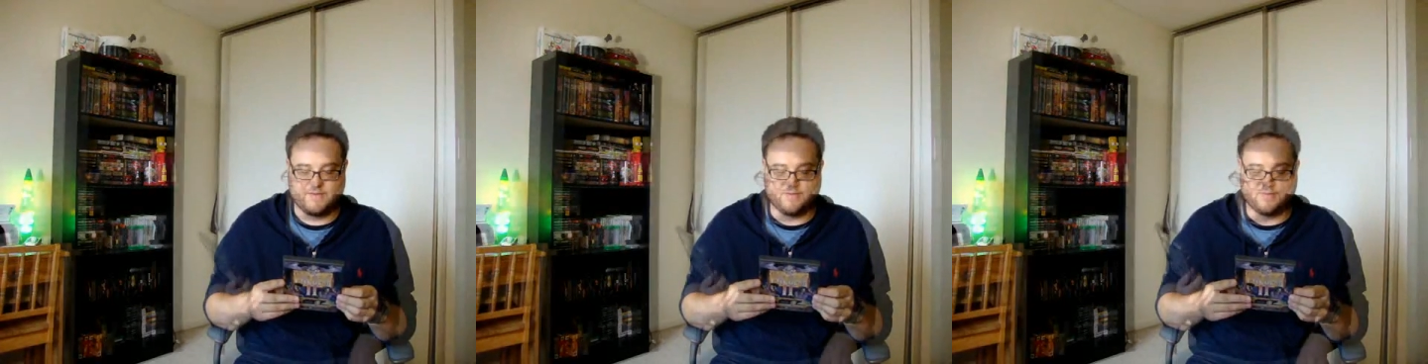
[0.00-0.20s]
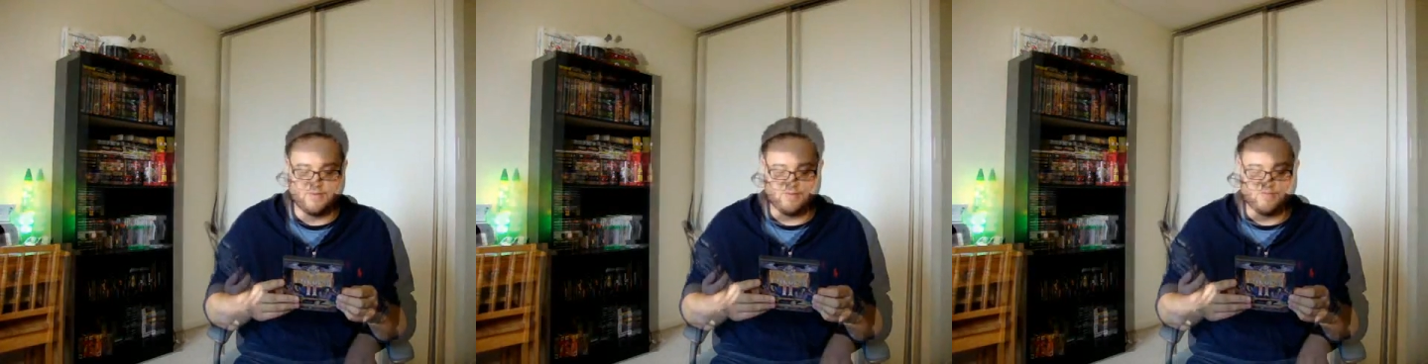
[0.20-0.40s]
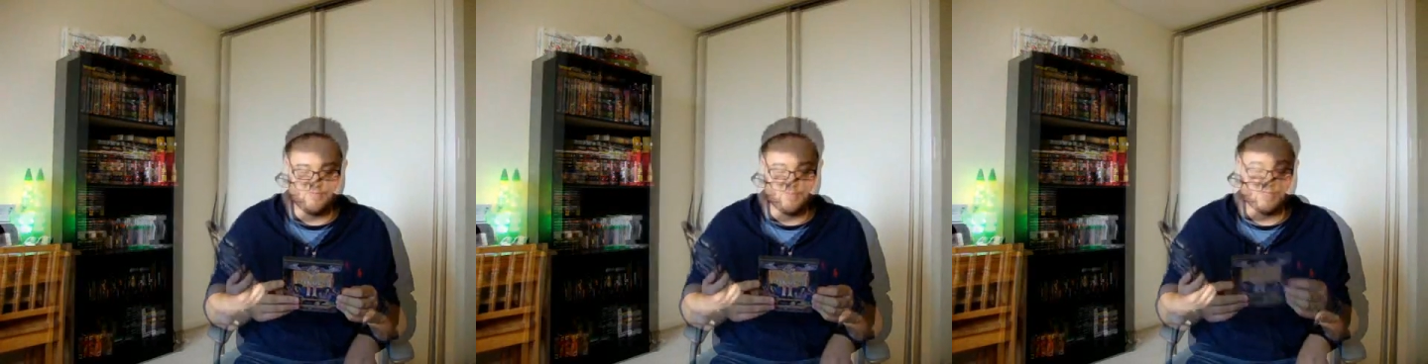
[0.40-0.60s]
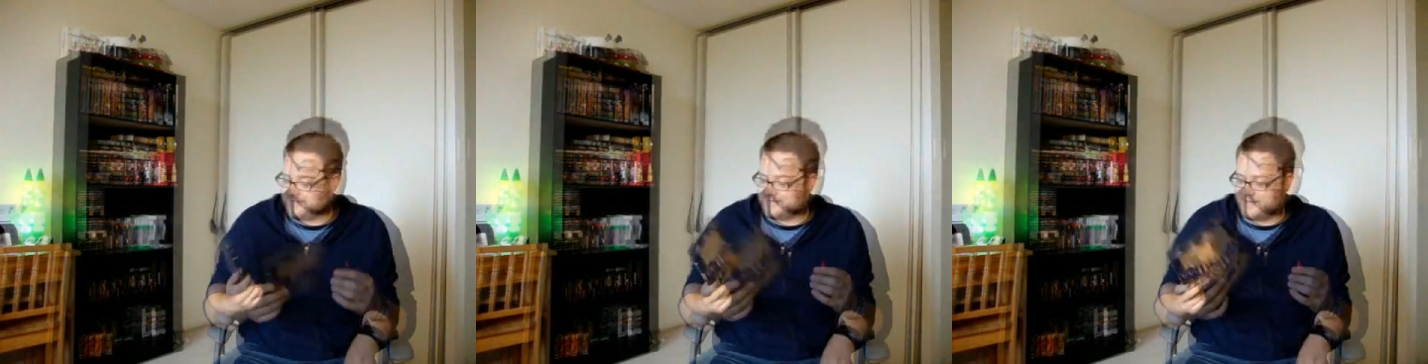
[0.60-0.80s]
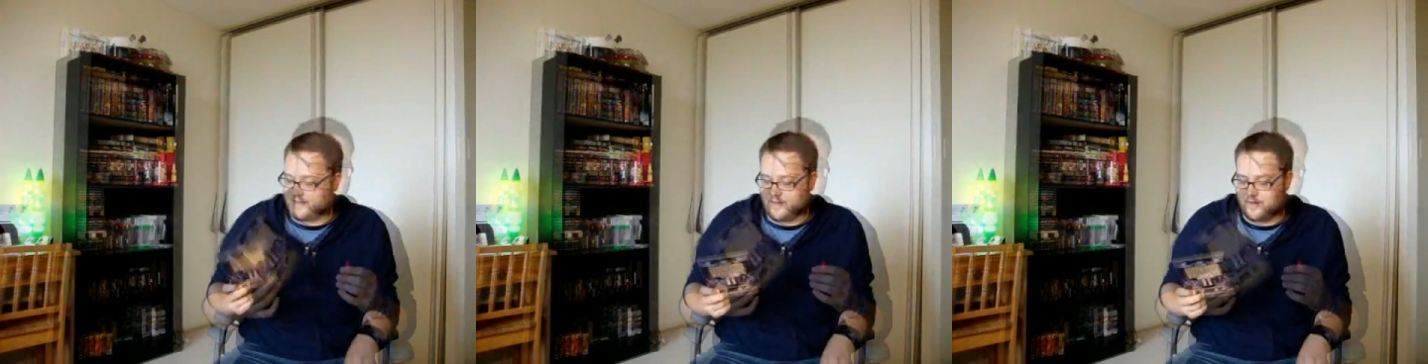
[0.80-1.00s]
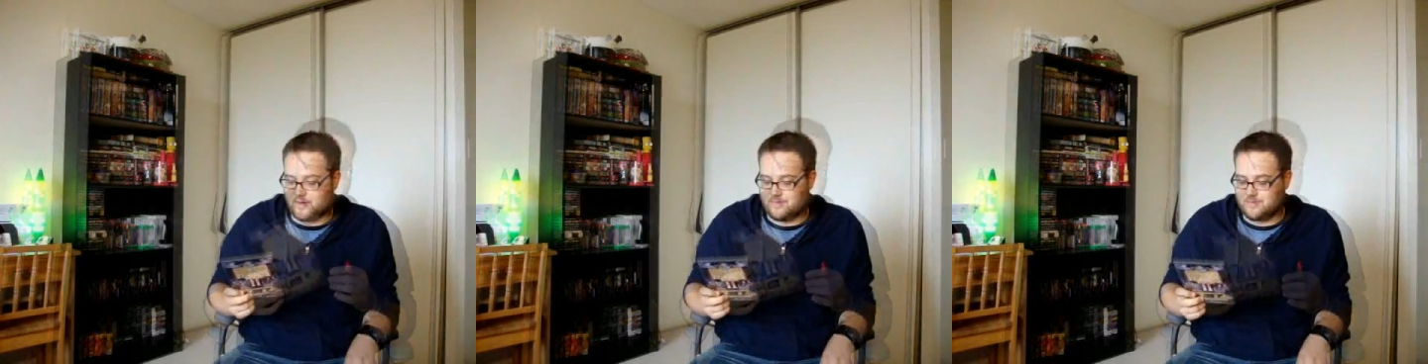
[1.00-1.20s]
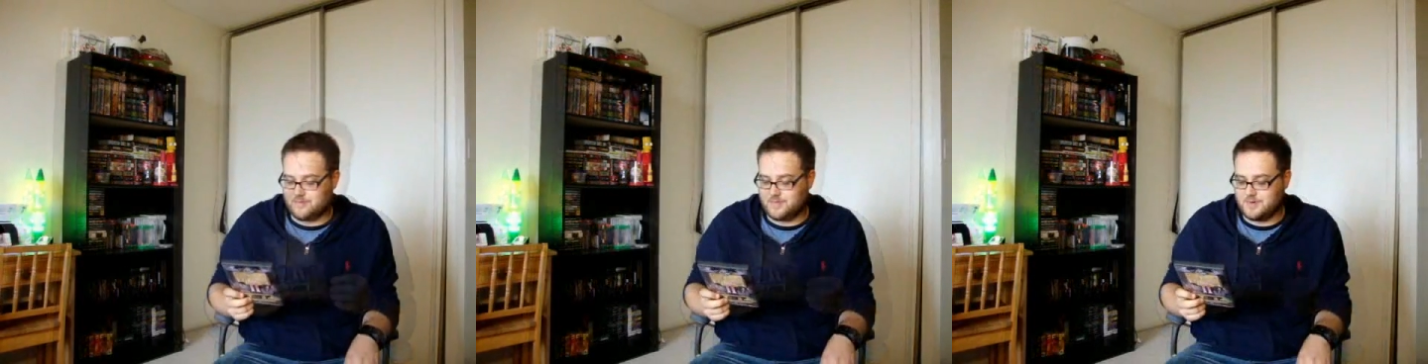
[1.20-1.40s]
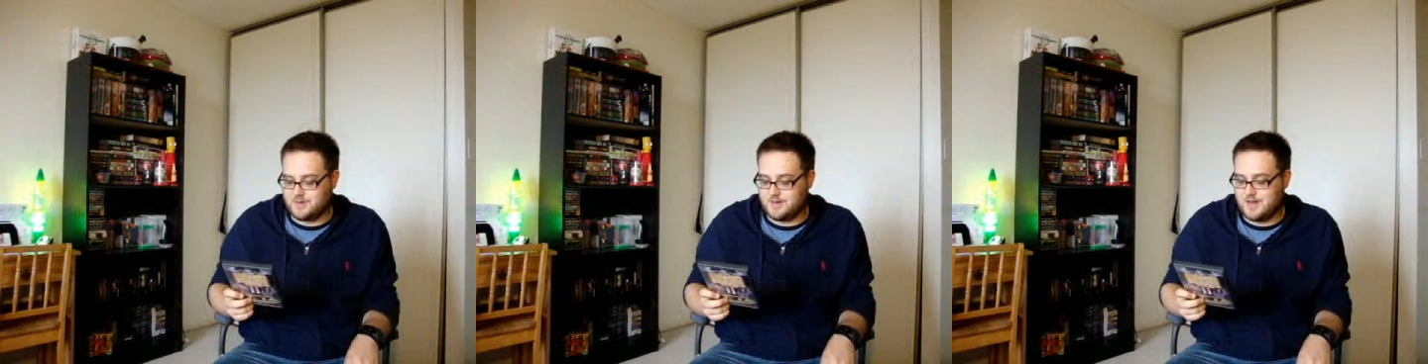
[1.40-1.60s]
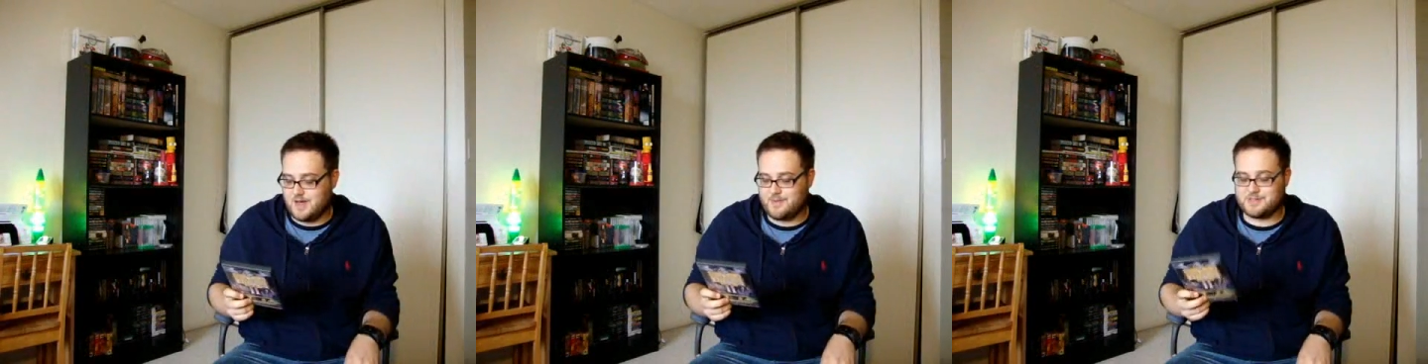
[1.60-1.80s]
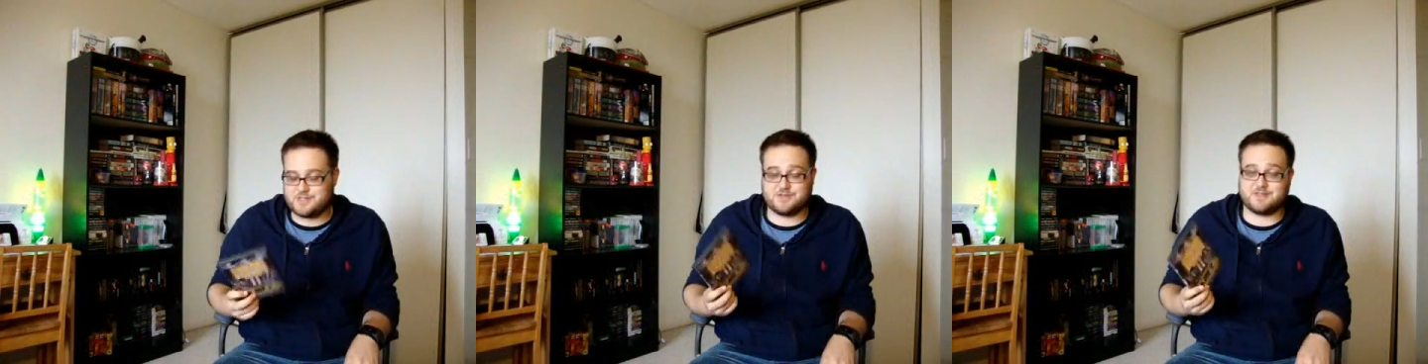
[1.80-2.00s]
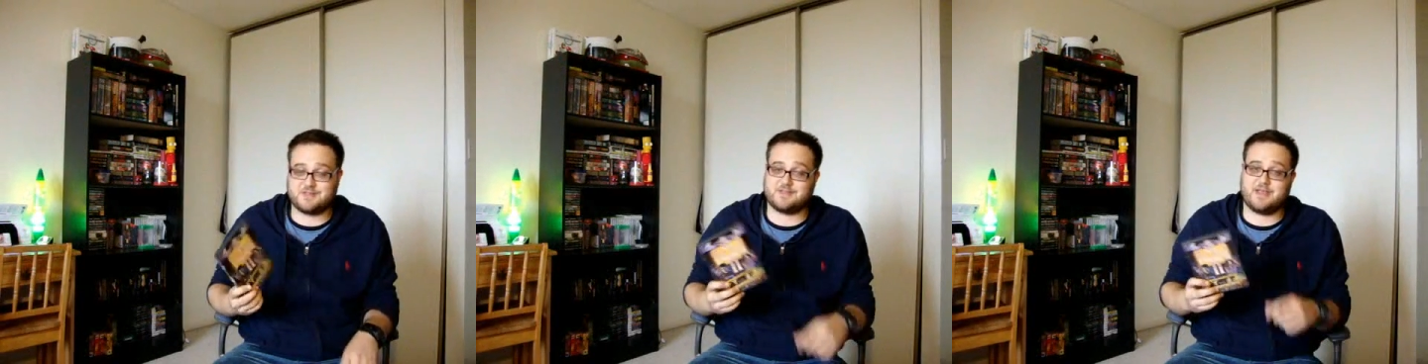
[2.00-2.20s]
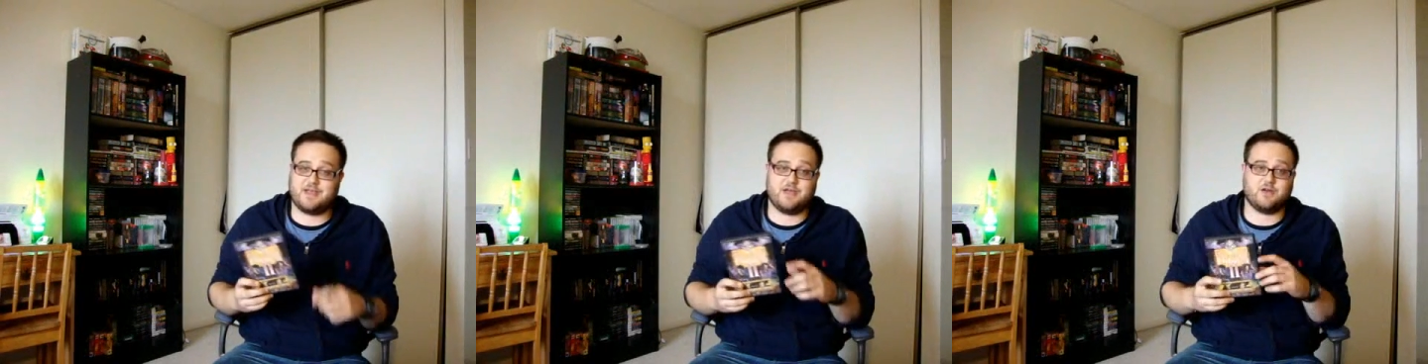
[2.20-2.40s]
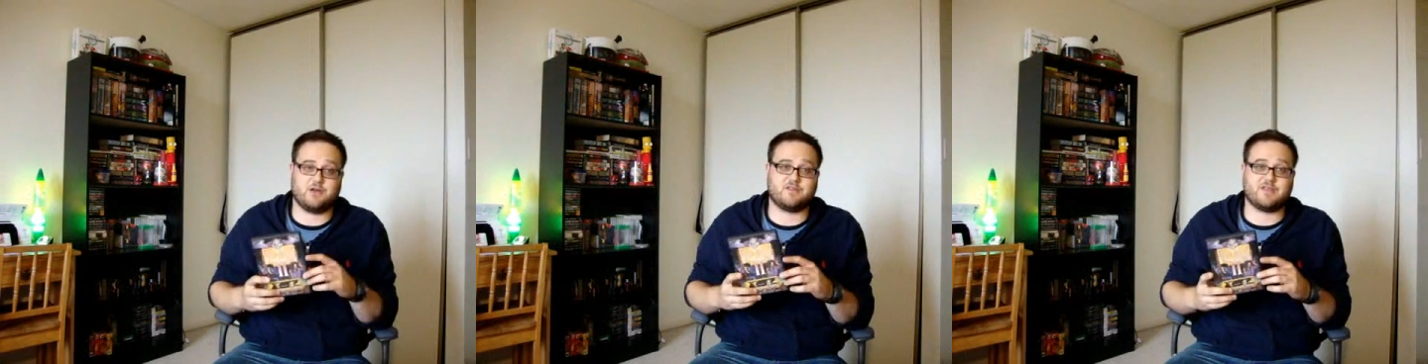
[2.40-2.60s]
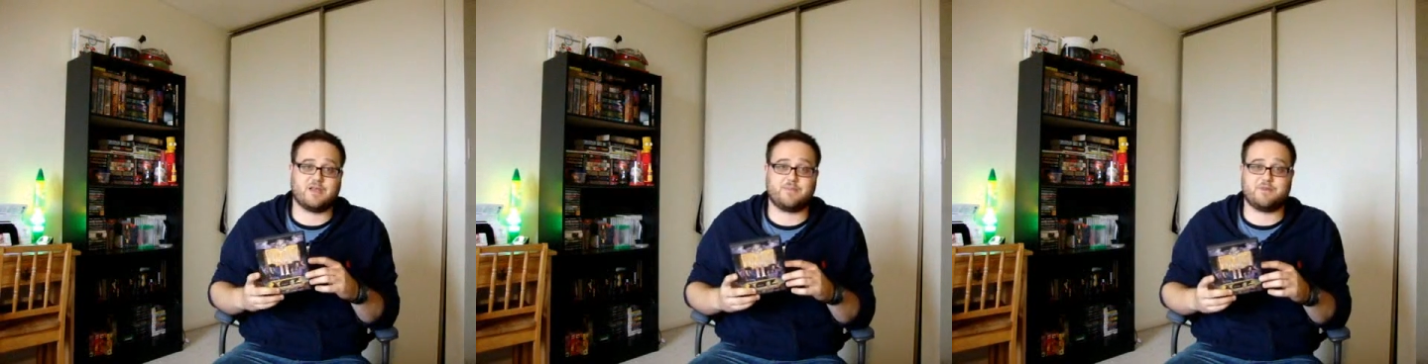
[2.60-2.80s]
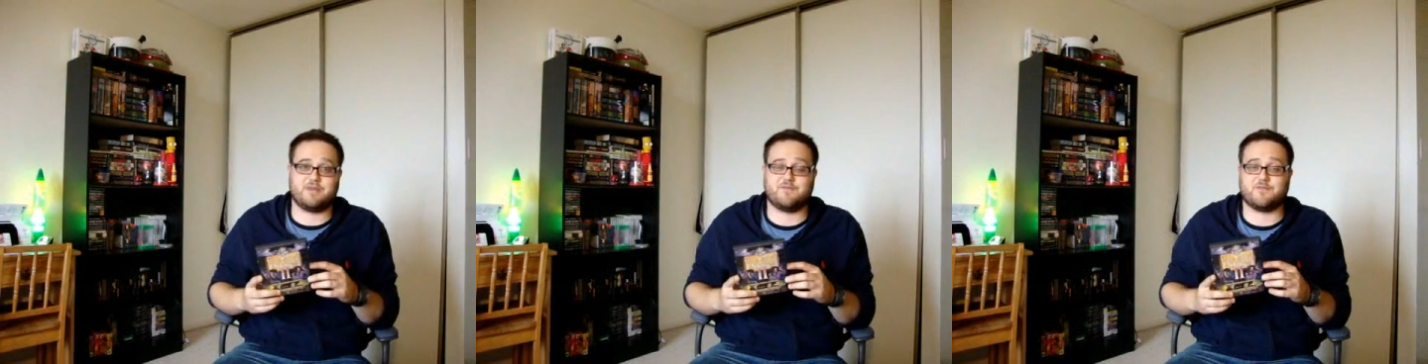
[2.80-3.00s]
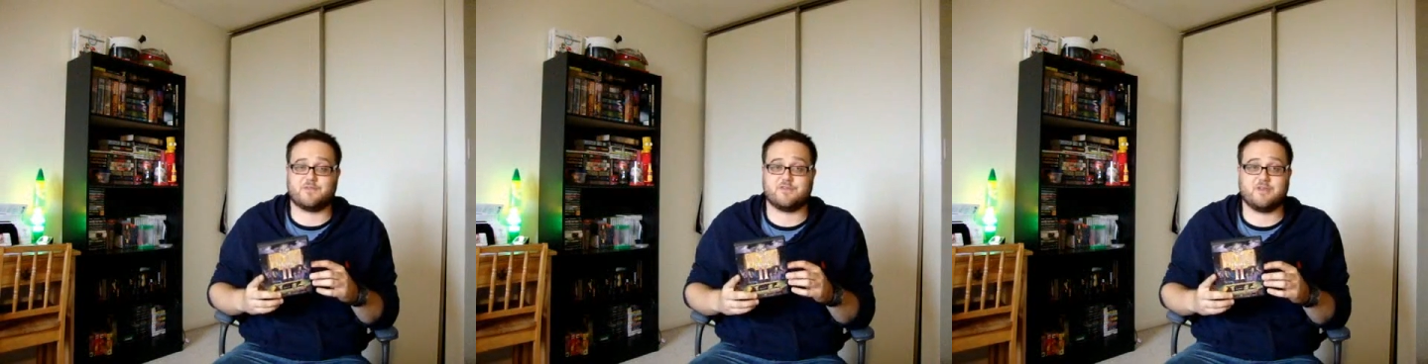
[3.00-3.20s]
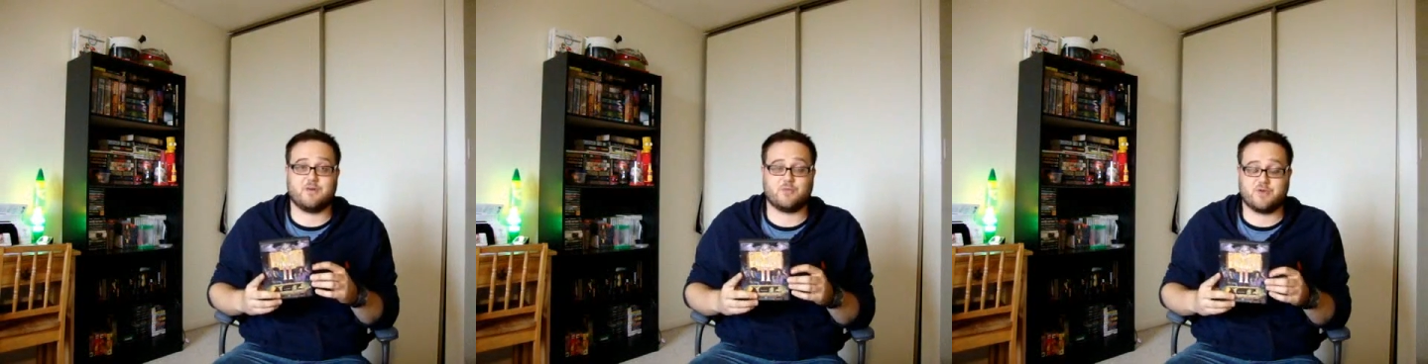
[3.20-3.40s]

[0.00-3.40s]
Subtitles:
So yeah, guys, not much else to say here, except if for some